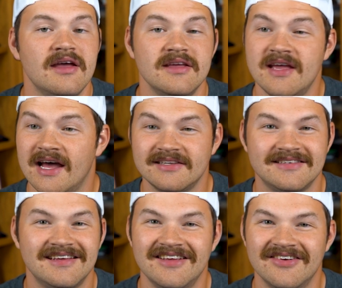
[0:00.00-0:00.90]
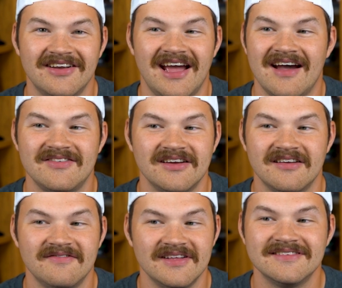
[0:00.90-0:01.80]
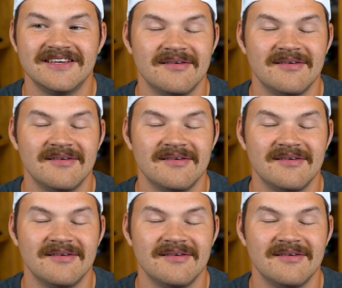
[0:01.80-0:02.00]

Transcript: Yes, you're going to have to convince